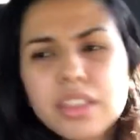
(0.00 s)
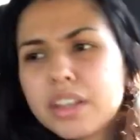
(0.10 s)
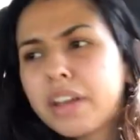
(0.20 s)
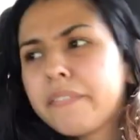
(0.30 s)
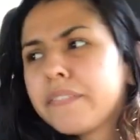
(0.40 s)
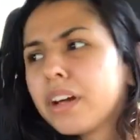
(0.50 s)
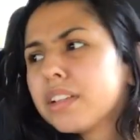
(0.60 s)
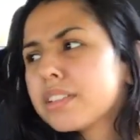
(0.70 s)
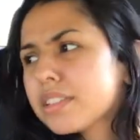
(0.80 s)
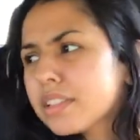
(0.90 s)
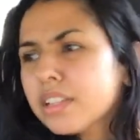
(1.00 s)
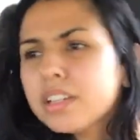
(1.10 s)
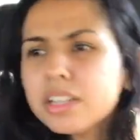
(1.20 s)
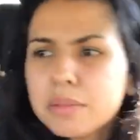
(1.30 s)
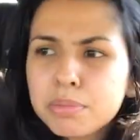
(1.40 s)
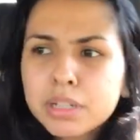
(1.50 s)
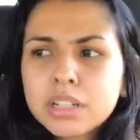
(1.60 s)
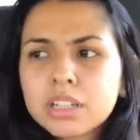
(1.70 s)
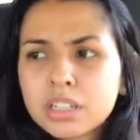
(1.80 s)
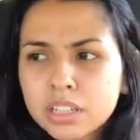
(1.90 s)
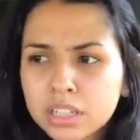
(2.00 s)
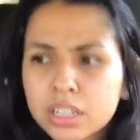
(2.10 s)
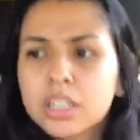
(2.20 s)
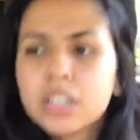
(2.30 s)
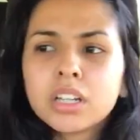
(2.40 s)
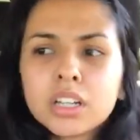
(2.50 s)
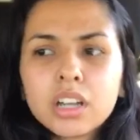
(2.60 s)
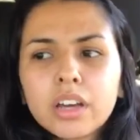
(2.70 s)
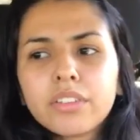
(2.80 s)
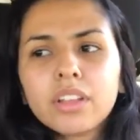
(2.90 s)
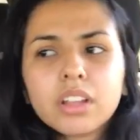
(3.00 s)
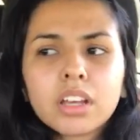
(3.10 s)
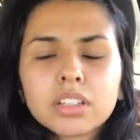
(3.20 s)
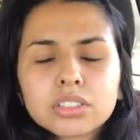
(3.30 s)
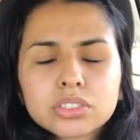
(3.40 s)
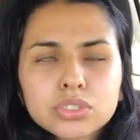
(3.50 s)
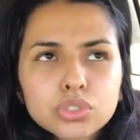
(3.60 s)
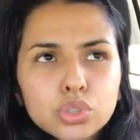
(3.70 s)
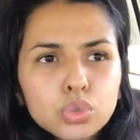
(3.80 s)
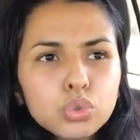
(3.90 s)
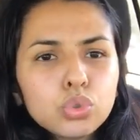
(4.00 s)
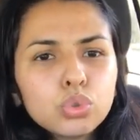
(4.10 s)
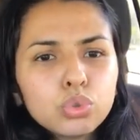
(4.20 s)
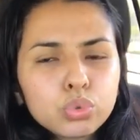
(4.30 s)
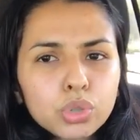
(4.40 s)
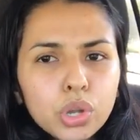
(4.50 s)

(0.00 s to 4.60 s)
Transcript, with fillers: And then I fell asleep. And then like two